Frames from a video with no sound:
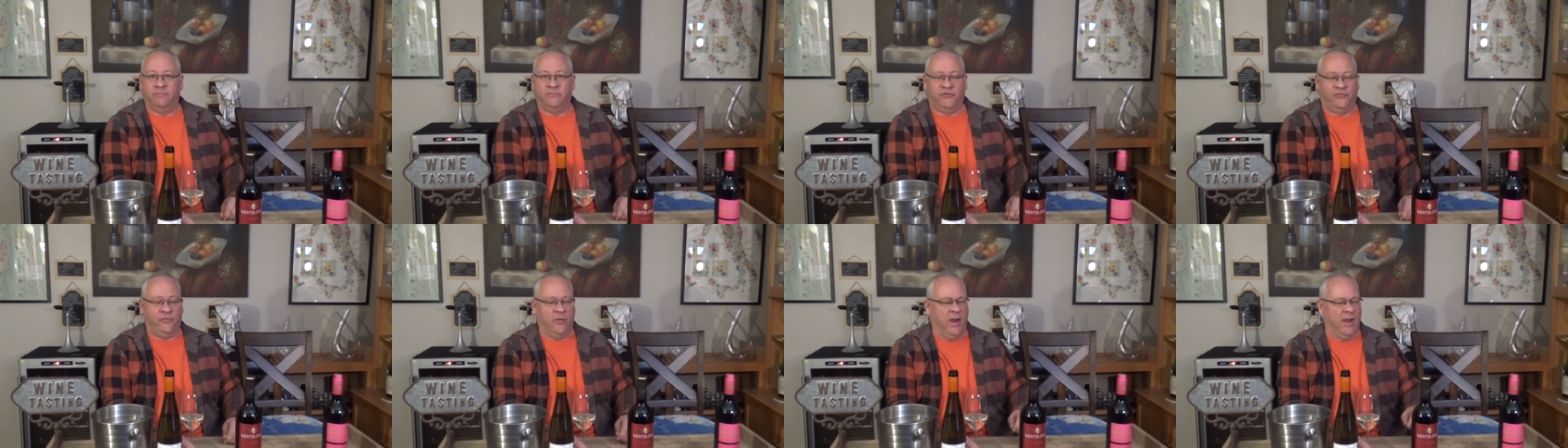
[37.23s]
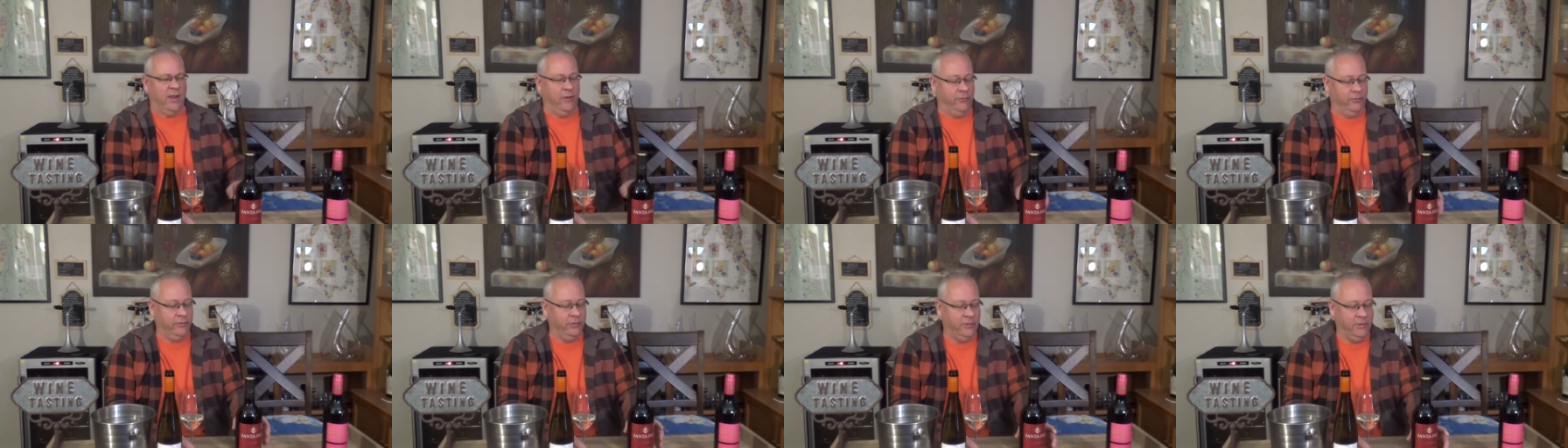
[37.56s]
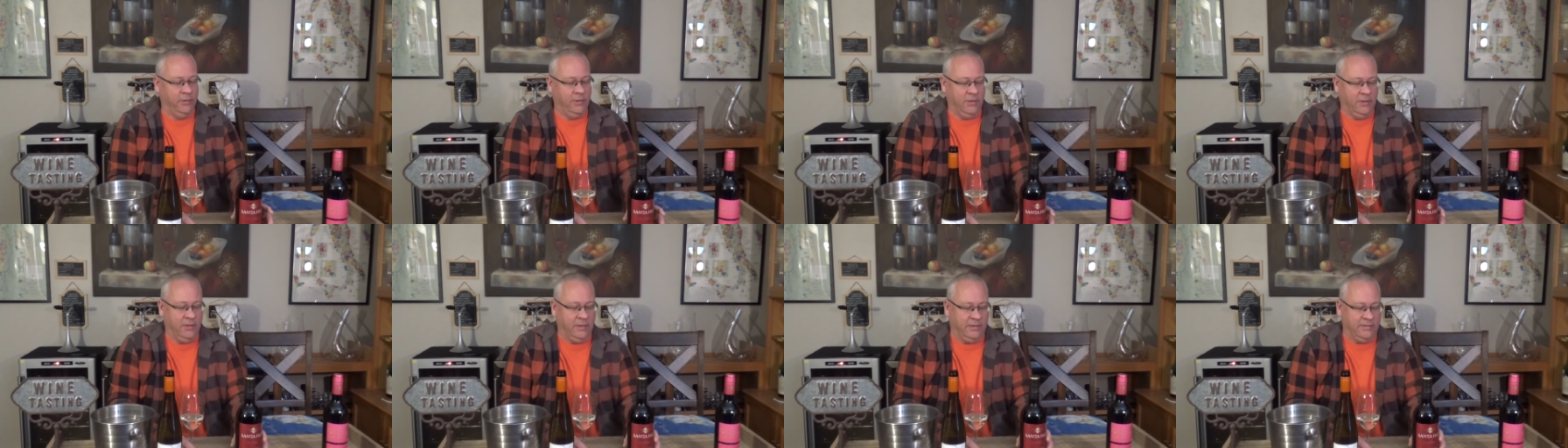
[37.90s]
to try out.
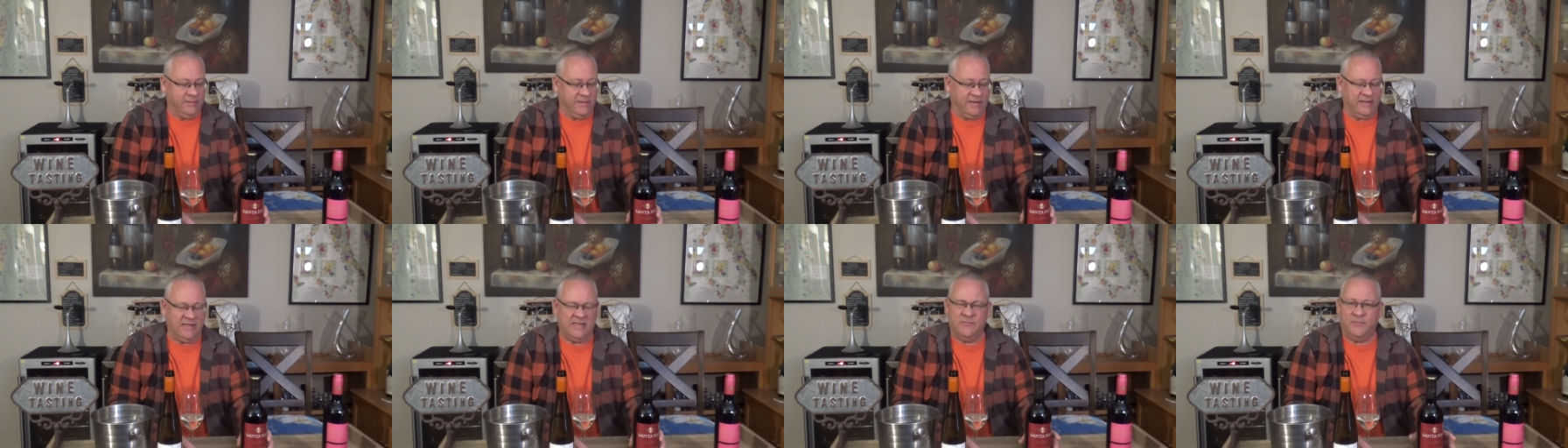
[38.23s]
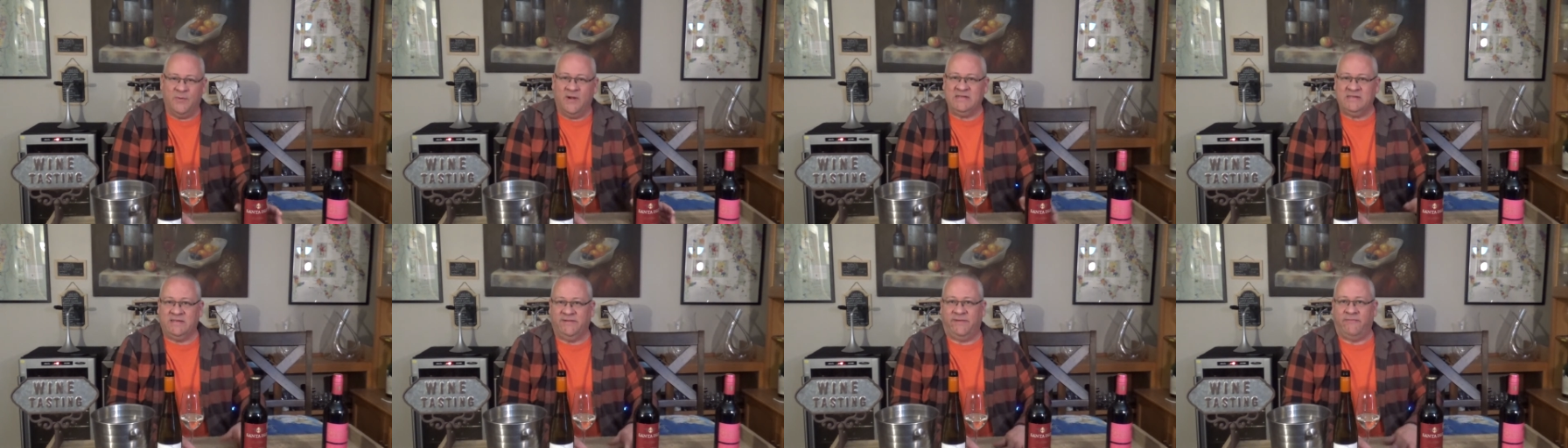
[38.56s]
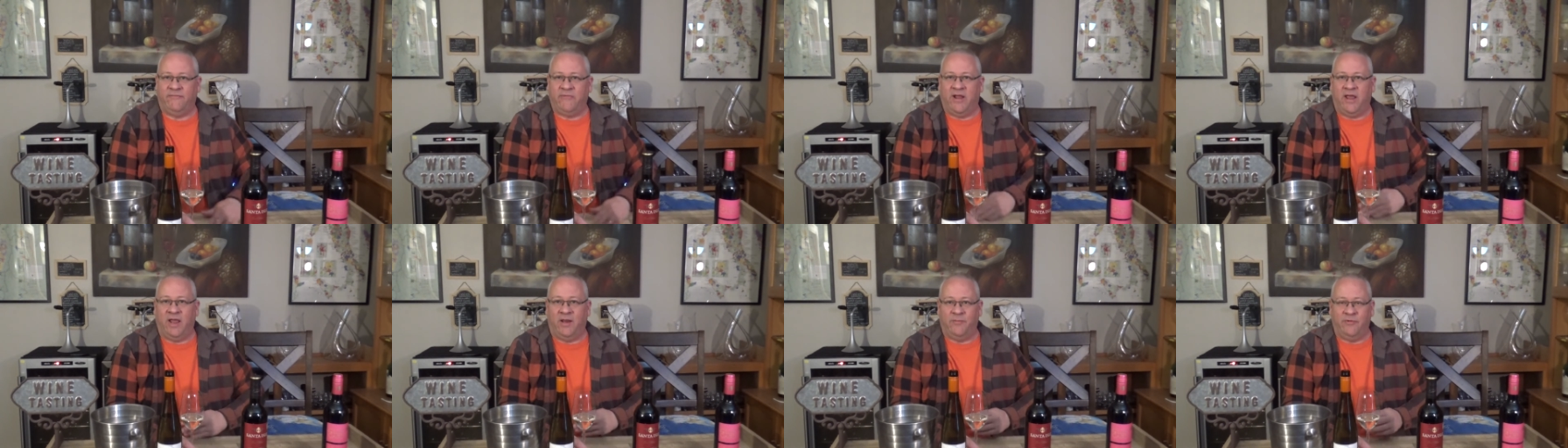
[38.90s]
None of these wines I've
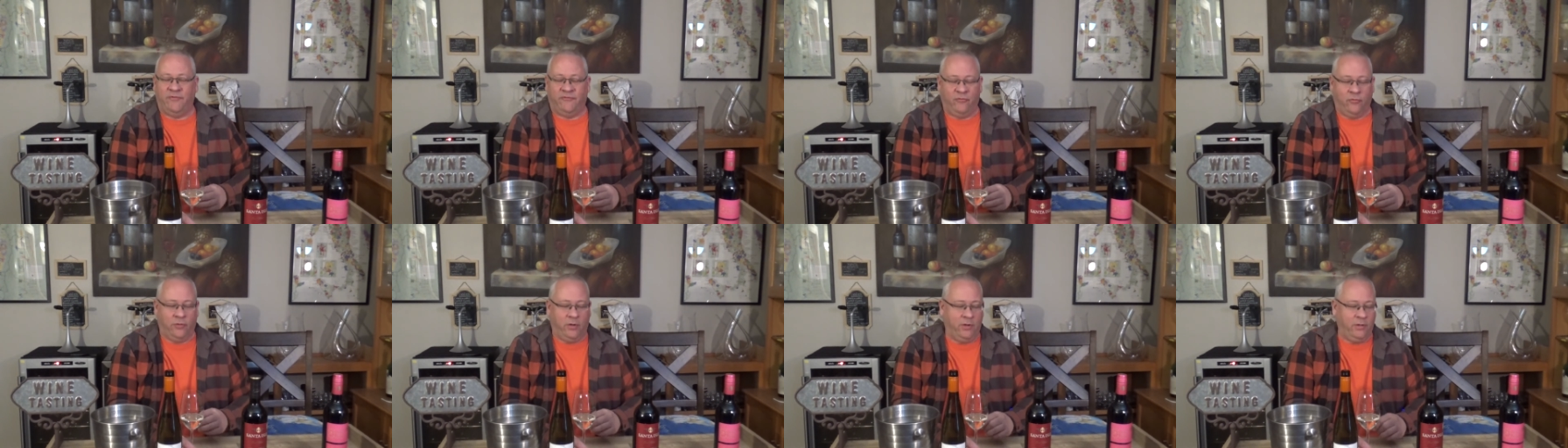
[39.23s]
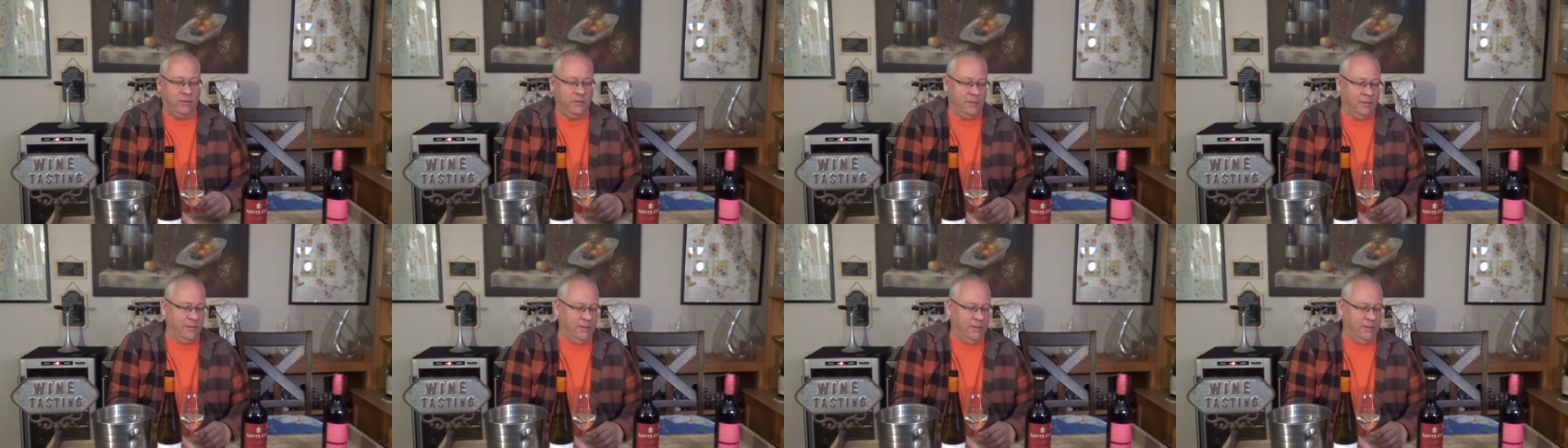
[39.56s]
ever had before.